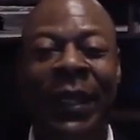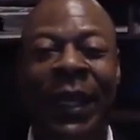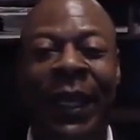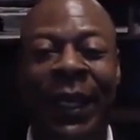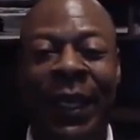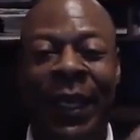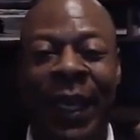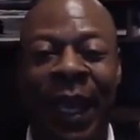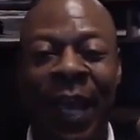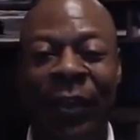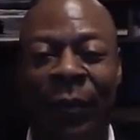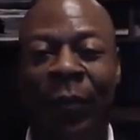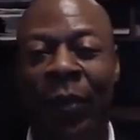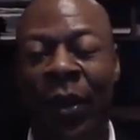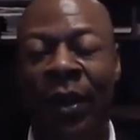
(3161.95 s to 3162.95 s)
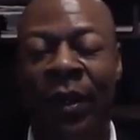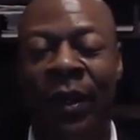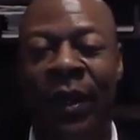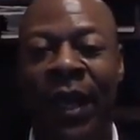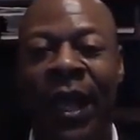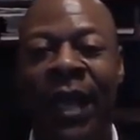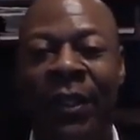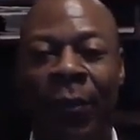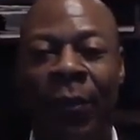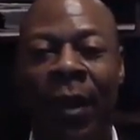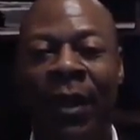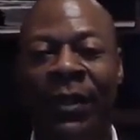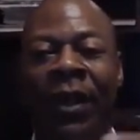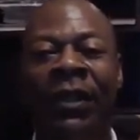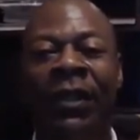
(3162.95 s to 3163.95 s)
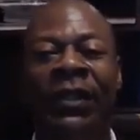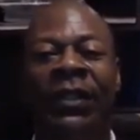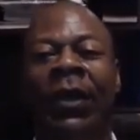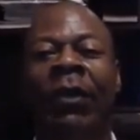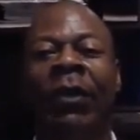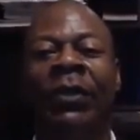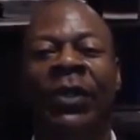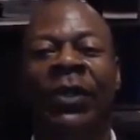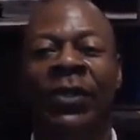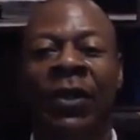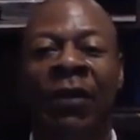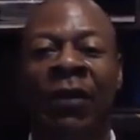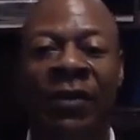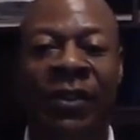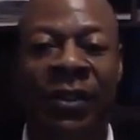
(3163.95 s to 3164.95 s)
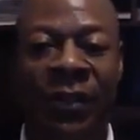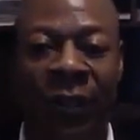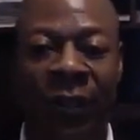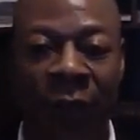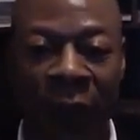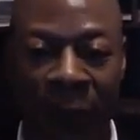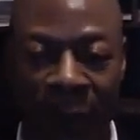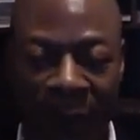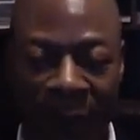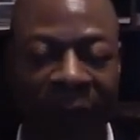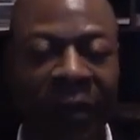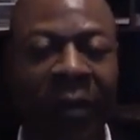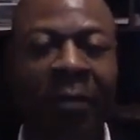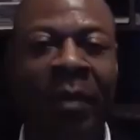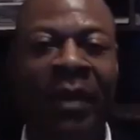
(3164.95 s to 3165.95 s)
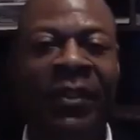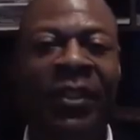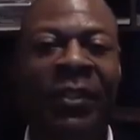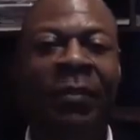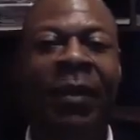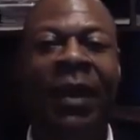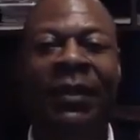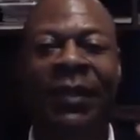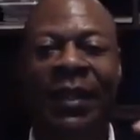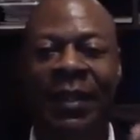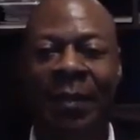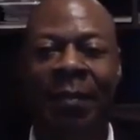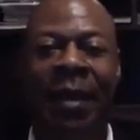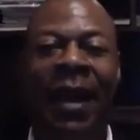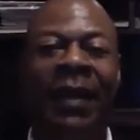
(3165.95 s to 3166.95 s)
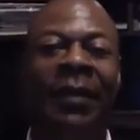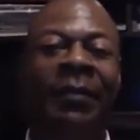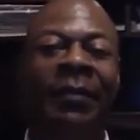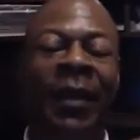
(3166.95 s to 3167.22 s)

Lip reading: His book, as well as all of his coaching services, are going to be in the message box at the bottom.